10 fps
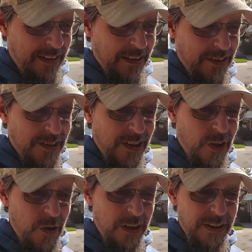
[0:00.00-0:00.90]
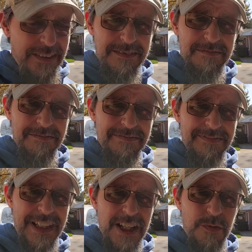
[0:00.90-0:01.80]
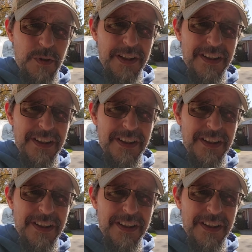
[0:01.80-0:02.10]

So I just want to get